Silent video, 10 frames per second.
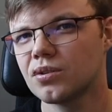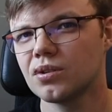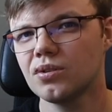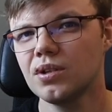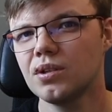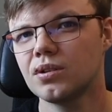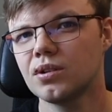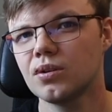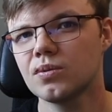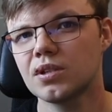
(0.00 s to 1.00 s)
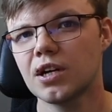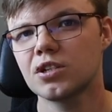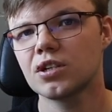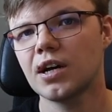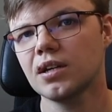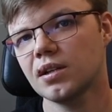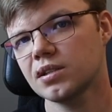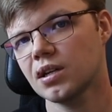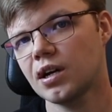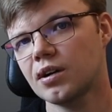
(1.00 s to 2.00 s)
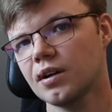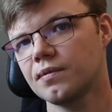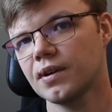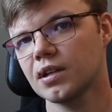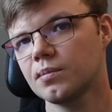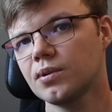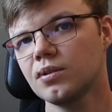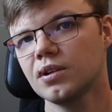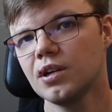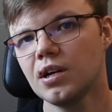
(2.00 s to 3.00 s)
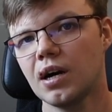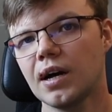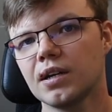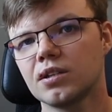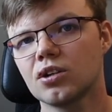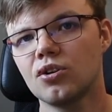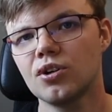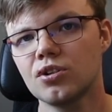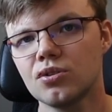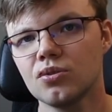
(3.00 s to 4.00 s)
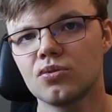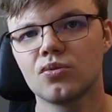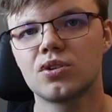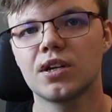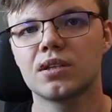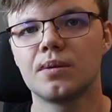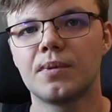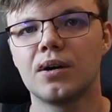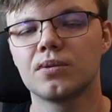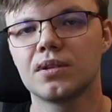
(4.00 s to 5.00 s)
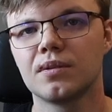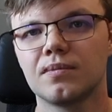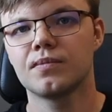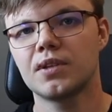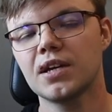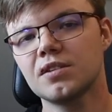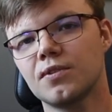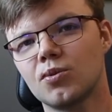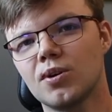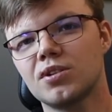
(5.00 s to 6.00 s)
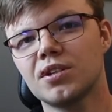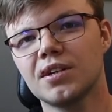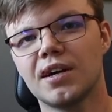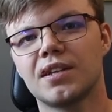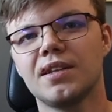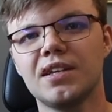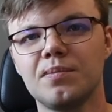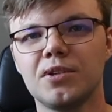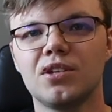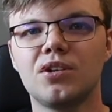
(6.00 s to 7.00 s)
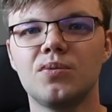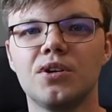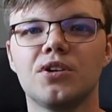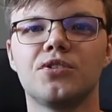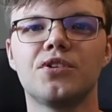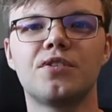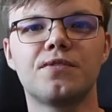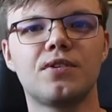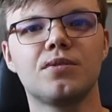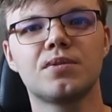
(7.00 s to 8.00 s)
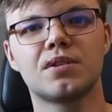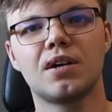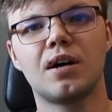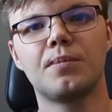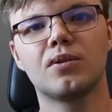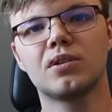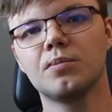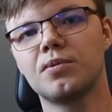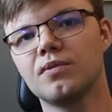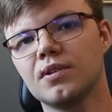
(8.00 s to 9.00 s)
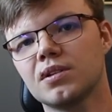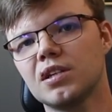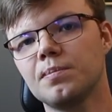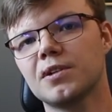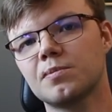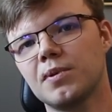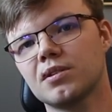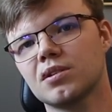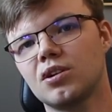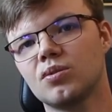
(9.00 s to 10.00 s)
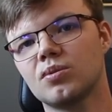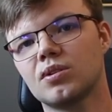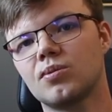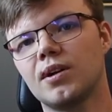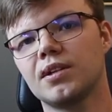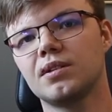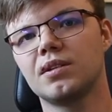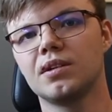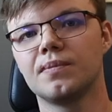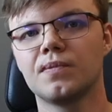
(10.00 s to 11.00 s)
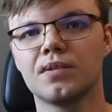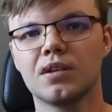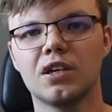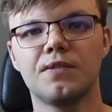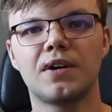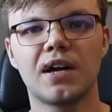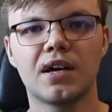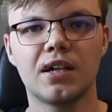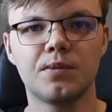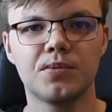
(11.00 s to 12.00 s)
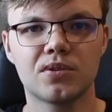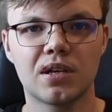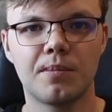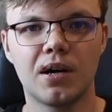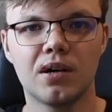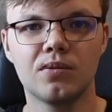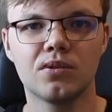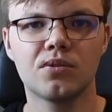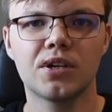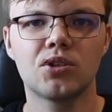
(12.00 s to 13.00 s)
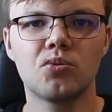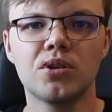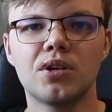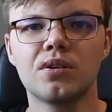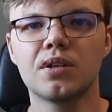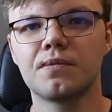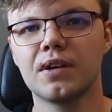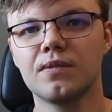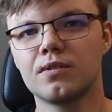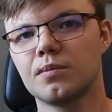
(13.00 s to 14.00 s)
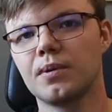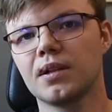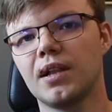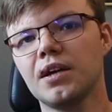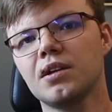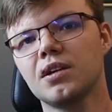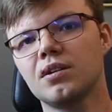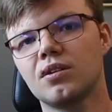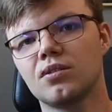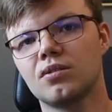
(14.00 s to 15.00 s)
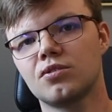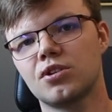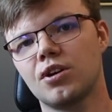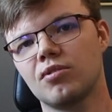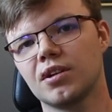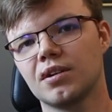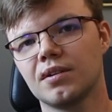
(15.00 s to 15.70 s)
you didn't know such guidelines are available, I encourage you to check them out. Thanks for watching and let me know your thoughts about improving C++ code quality. If I helped you somehow, you can return the favor by liking or sharing.